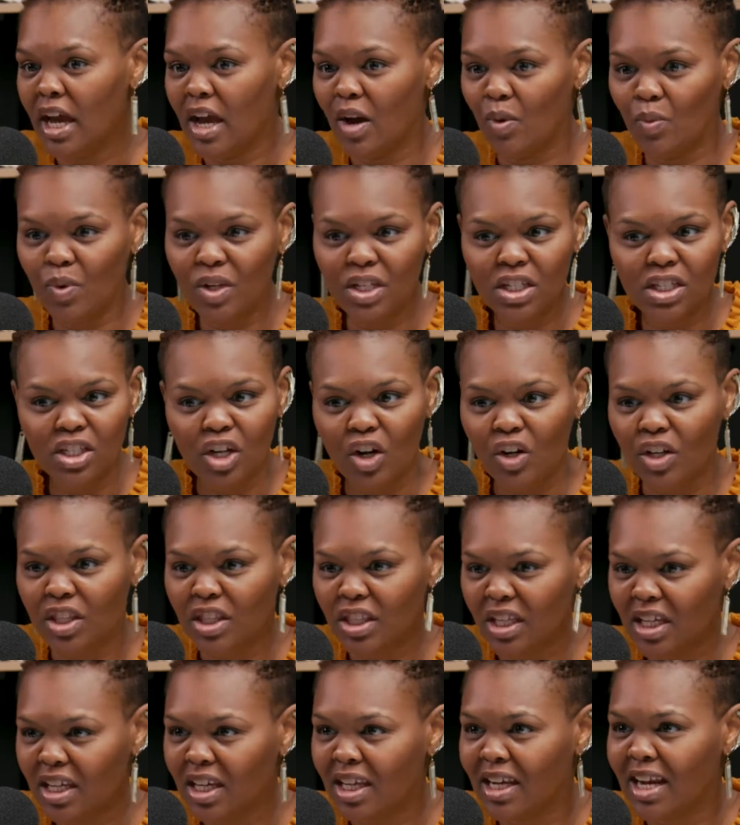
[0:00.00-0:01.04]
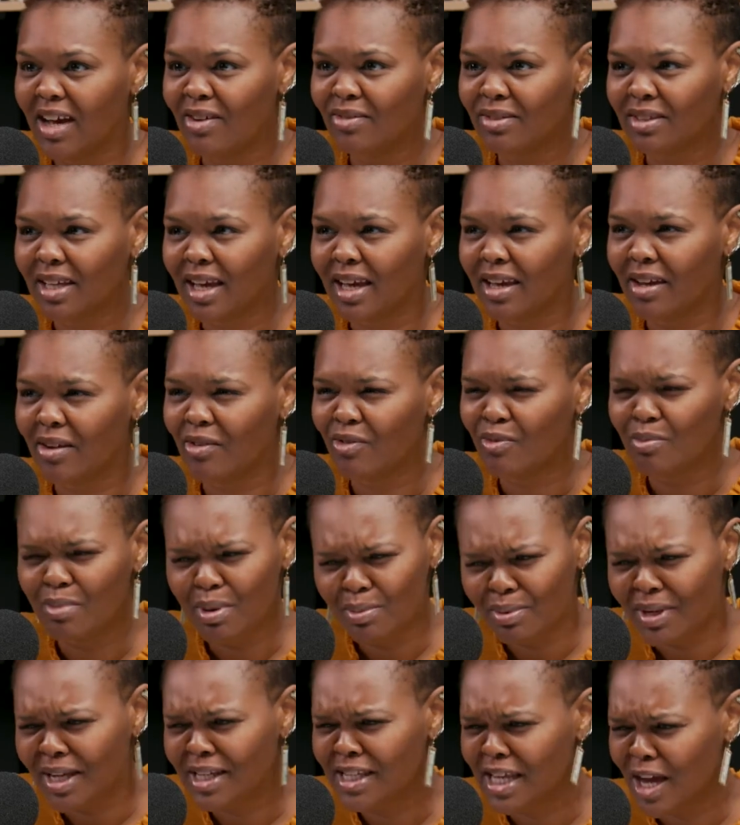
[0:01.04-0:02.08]
And we just started thinking, I was like,
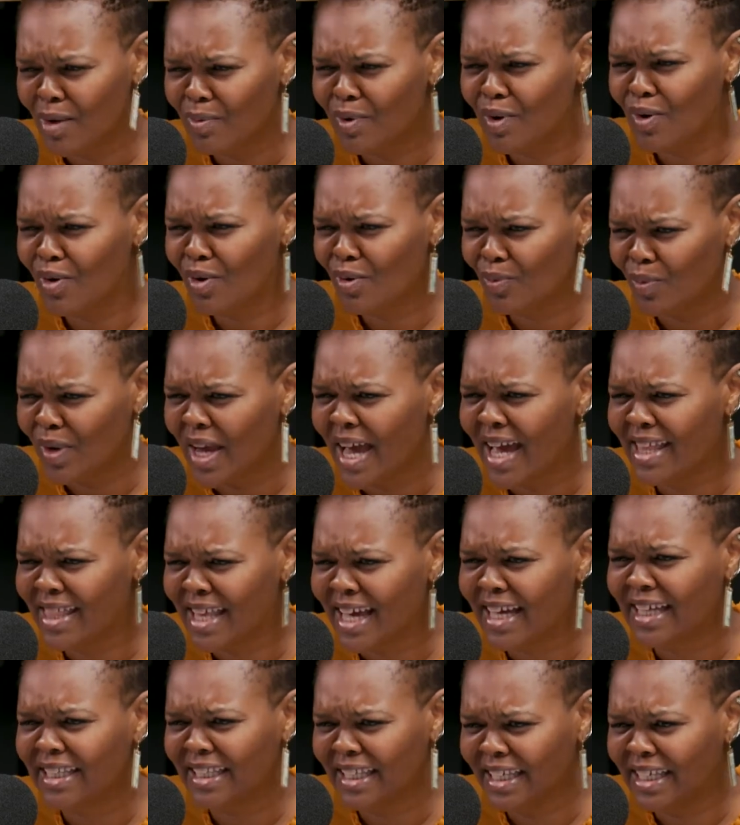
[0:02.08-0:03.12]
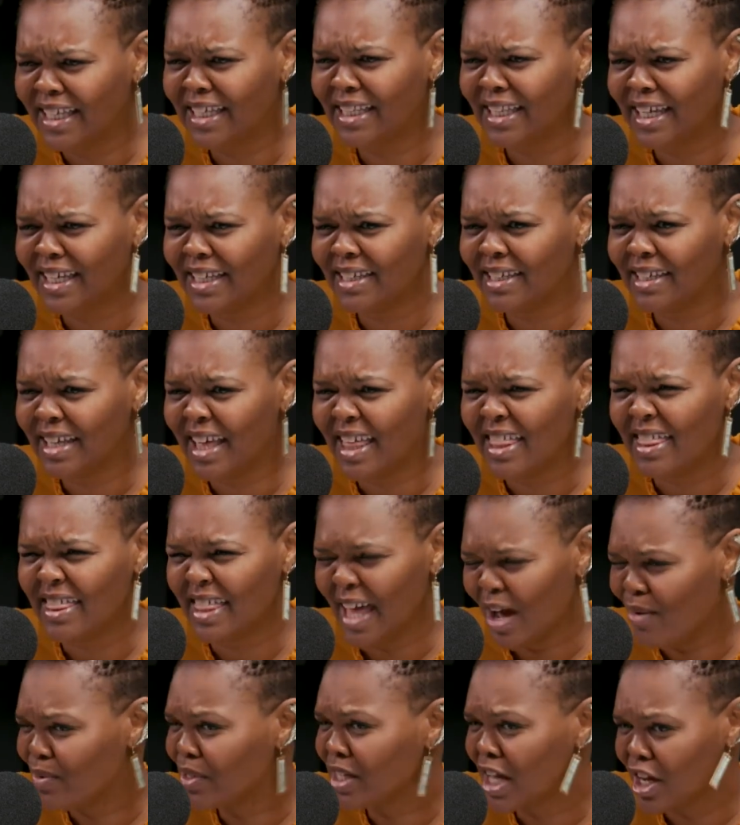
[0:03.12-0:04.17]
remember that time we had that cleaning lady?
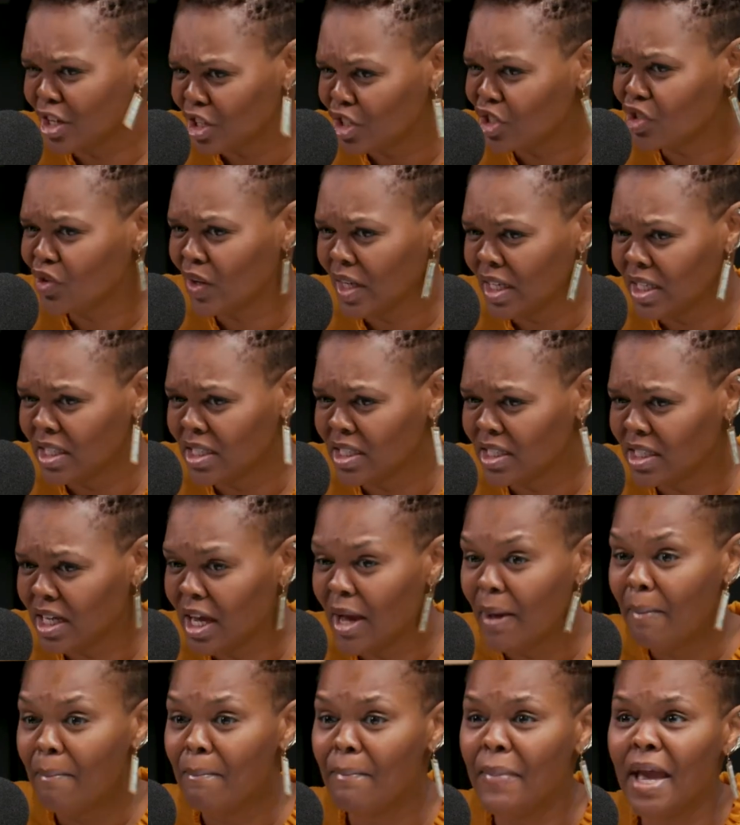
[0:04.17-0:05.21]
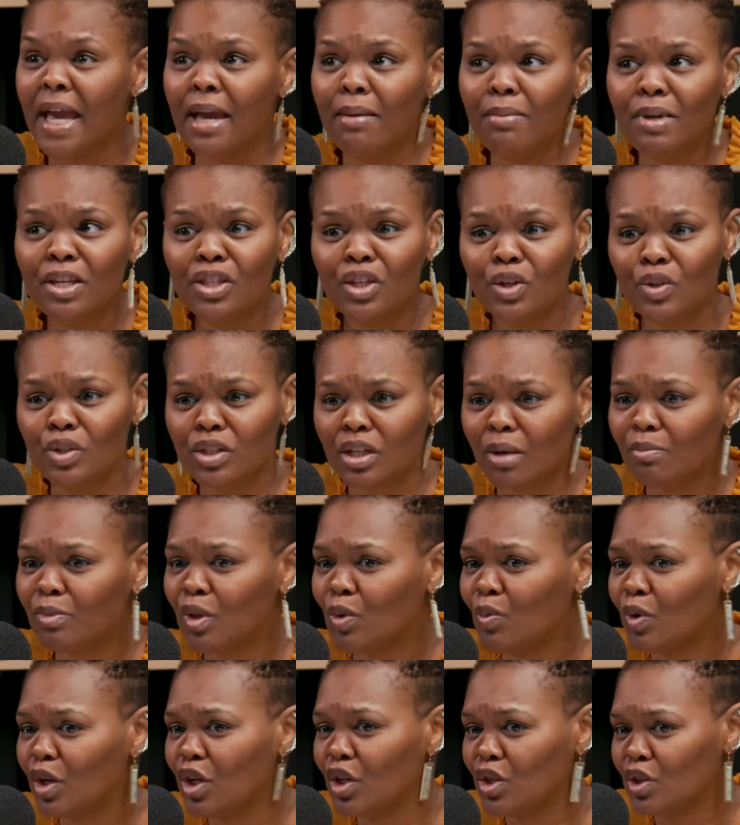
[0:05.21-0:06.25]
That was kind of strange. Maybe there's something
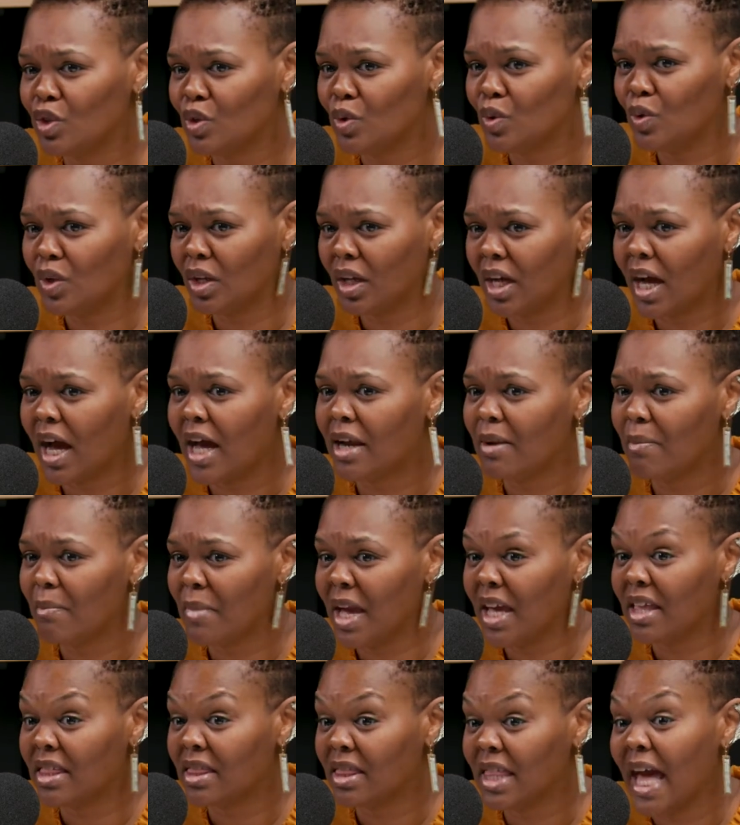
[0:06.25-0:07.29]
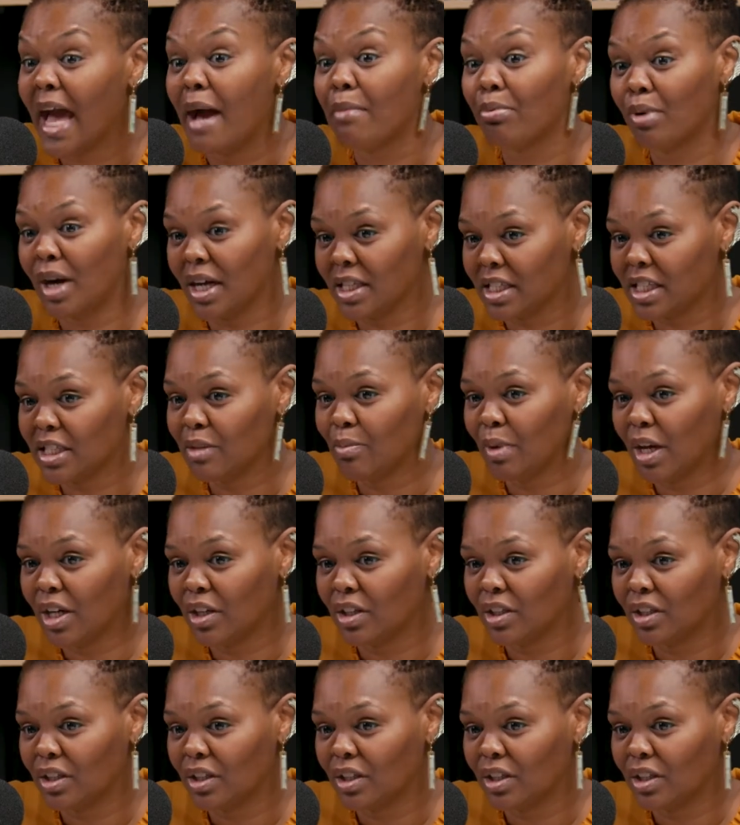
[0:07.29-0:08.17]
we could do to kind of make that process better.